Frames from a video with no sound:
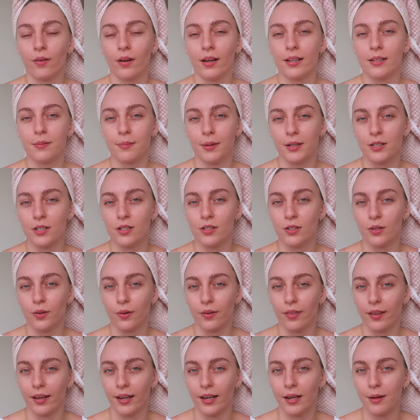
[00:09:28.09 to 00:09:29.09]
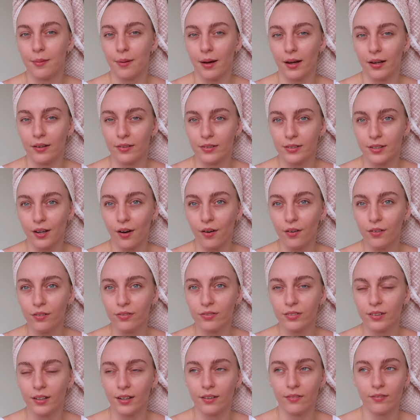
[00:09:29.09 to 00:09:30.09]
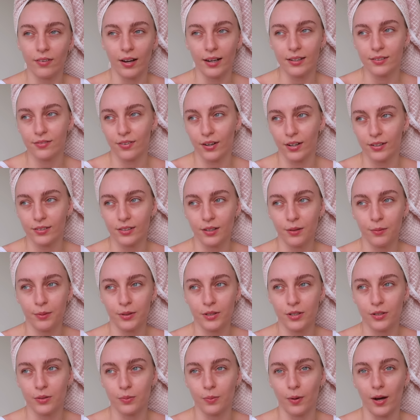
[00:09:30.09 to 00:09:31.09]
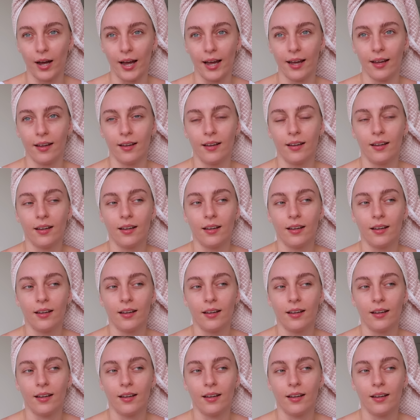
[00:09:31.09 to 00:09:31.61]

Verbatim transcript: as much as you're thinking about yourself and vice versa which is why